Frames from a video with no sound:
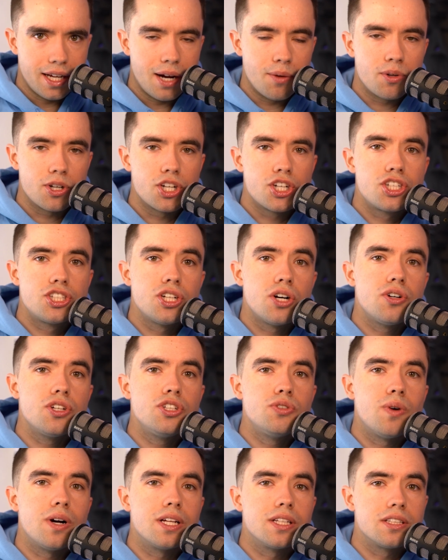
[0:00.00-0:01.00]
I want to show
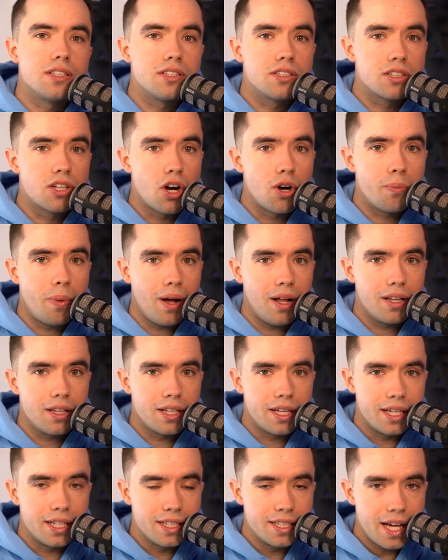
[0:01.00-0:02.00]
you what
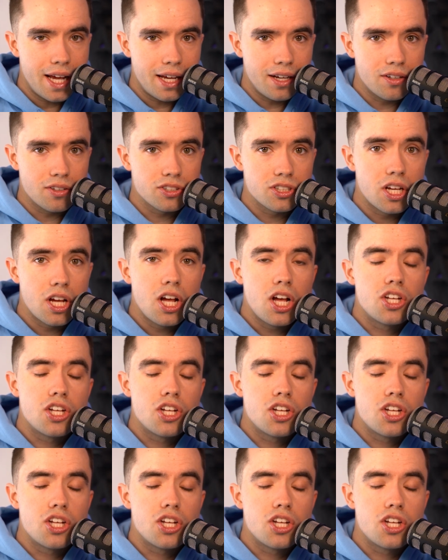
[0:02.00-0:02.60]
Copilot entails,